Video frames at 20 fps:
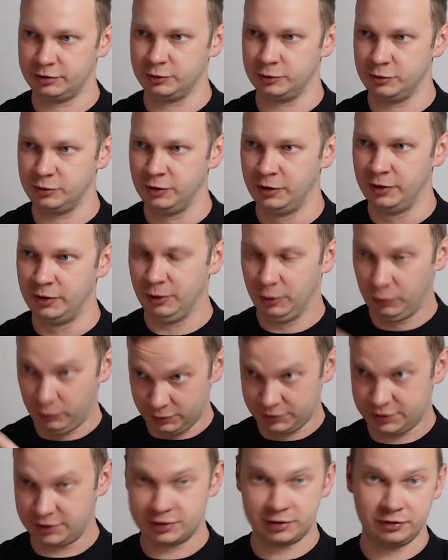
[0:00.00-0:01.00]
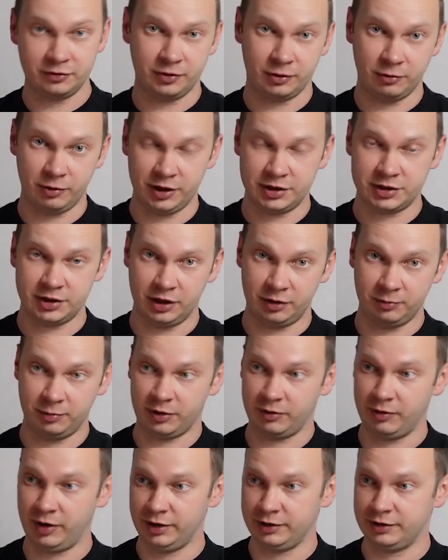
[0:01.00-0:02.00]
to load this configuration and
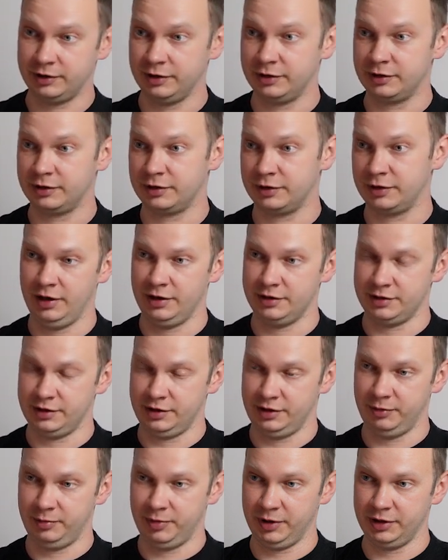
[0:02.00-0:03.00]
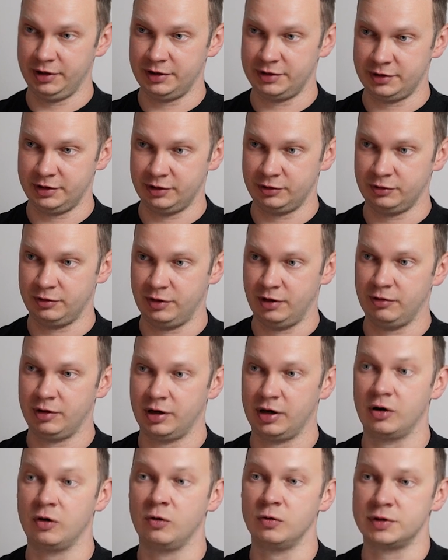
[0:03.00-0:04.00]
provide it as a dependency to our
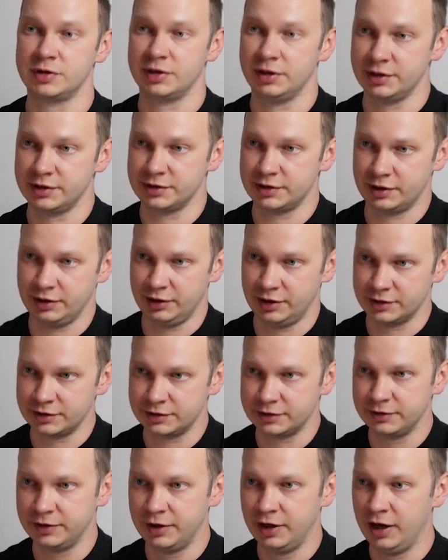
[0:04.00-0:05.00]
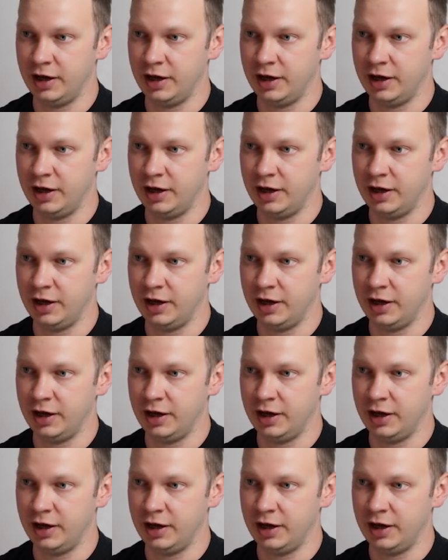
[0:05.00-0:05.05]
routes list class.